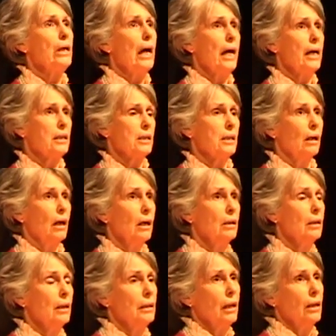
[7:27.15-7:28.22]
Akhtar,
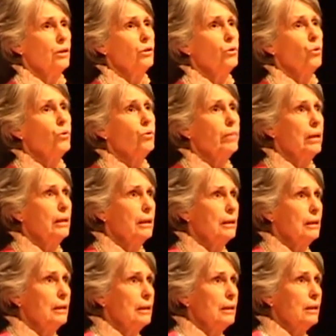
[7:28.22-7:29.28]
another North American
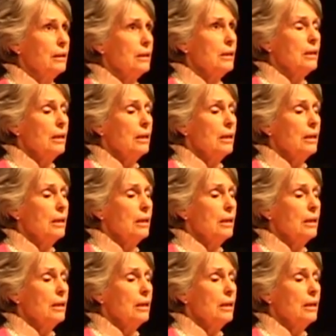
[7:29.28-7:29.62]
Indian,